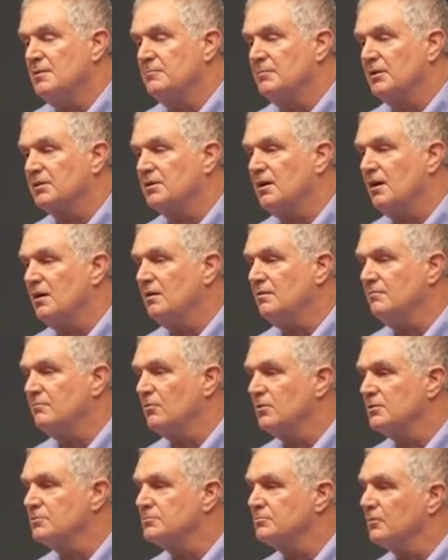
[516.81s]
But
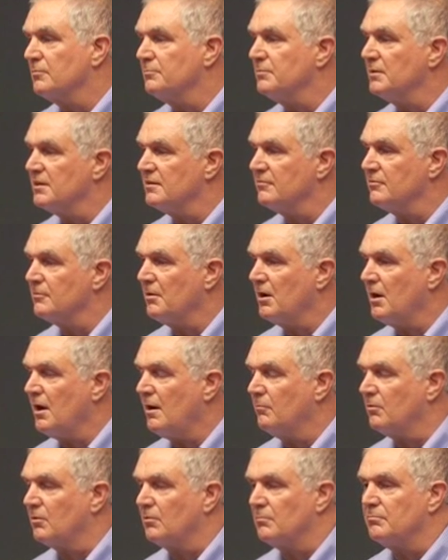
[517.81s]
carnivores were a bit of a
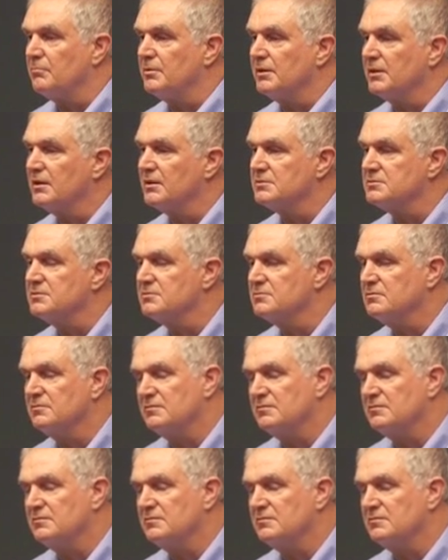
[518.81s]
problem because